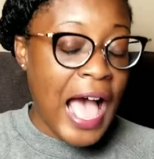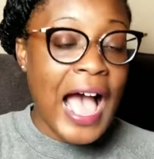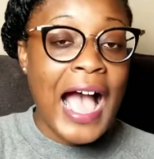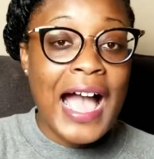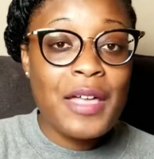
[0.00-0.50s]

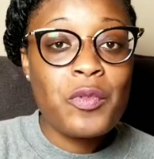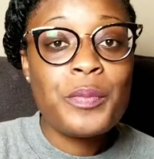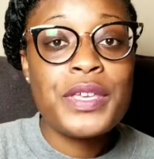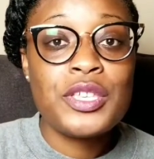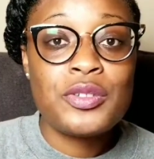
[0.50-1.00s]
I will
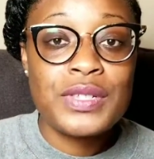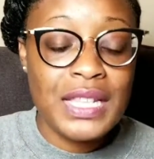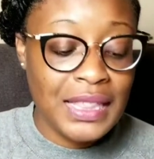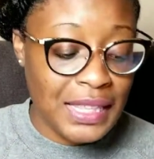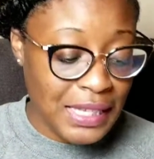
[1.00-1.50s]
be
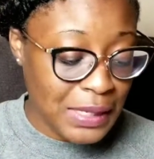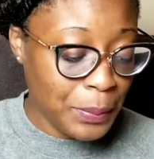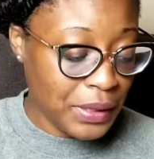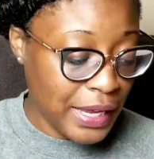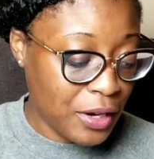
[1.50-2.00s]
using this
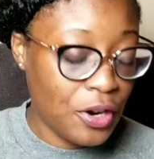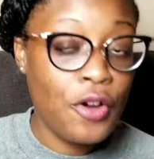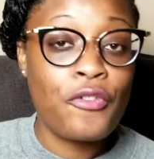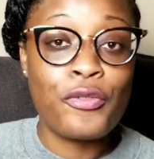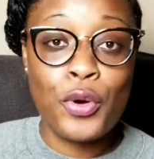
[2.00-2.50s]
planner
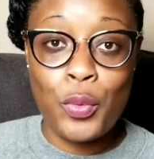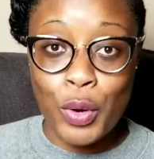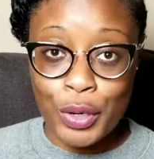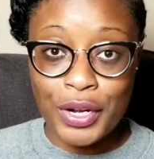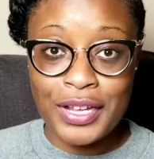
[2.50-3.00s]
for
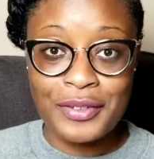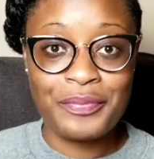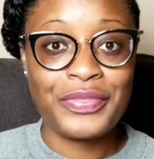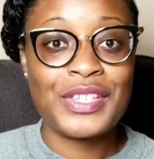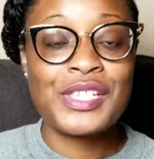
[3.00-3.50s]
work.
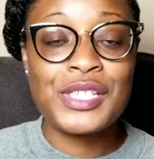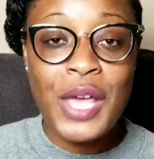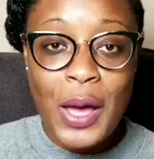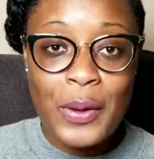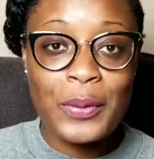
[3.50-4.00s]

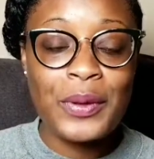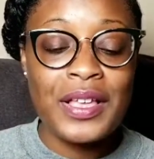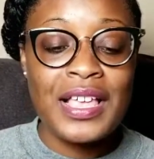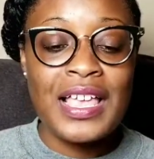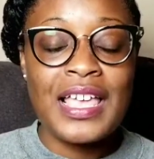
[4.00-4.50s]
So
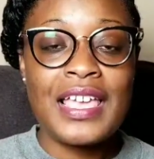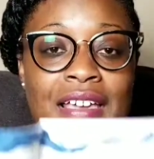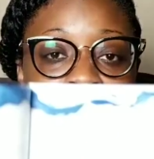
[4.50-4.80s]
it